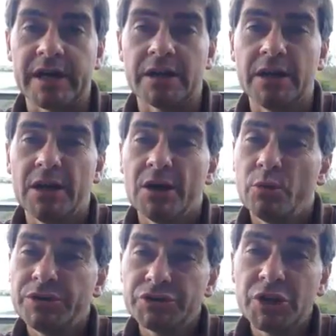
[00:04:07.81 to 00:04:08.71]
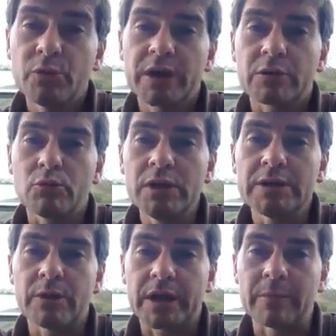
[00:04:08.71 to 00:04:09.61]
that, which I don't
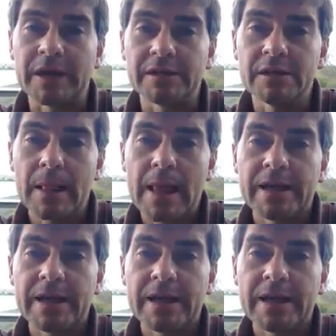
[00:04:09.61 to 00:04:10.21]
really recommend.